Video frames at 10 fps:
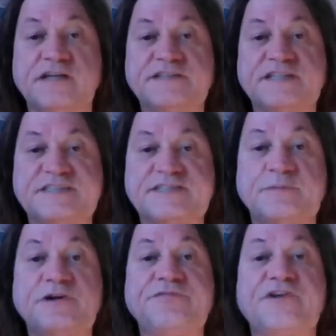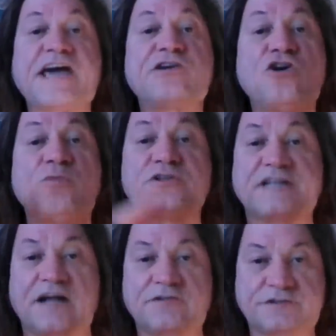here the system of
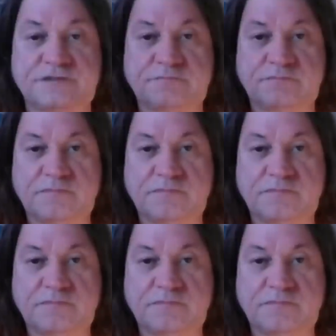regiomontanus.